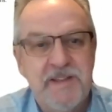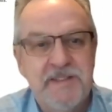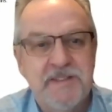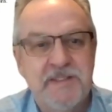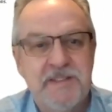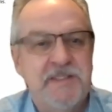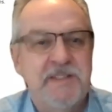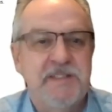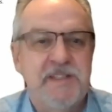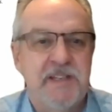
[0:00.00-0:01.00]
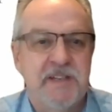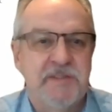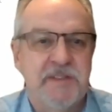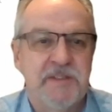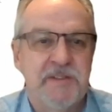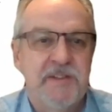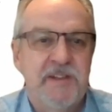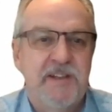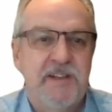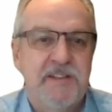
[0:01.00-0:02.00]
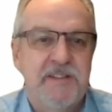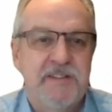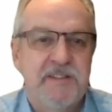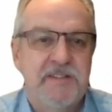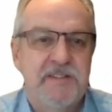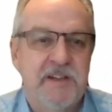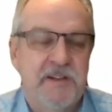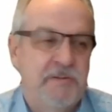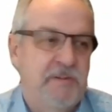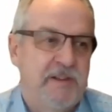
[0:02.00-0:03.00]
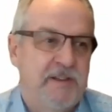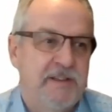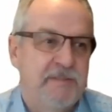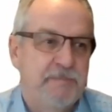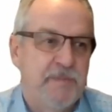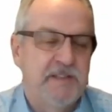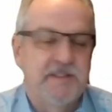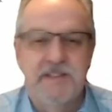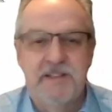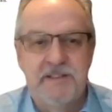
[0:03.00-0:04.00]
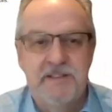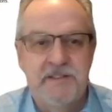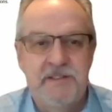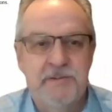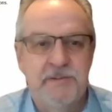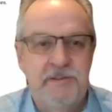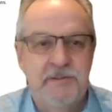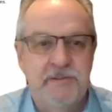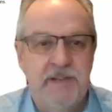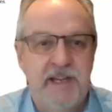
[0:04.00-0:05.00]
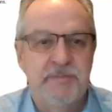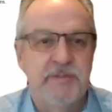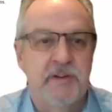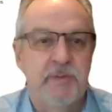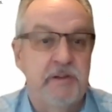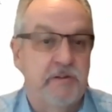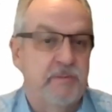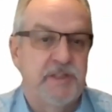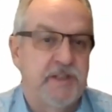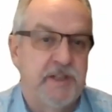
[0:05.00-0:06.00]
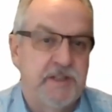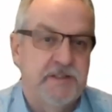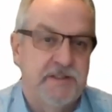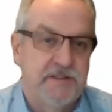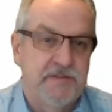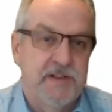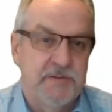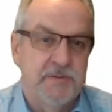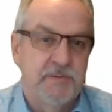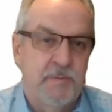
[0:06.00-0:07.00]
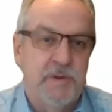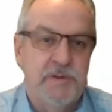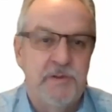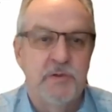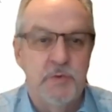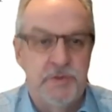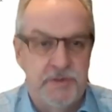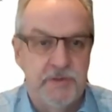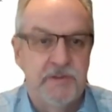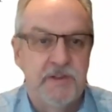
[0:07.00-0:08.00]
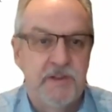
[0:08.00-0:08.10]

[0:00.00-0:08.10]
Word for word: It's, it's easy enough to do. Mm-hmm. So uh, as I say, it, you're, you're hamstrung by your imagination as far as what you could do.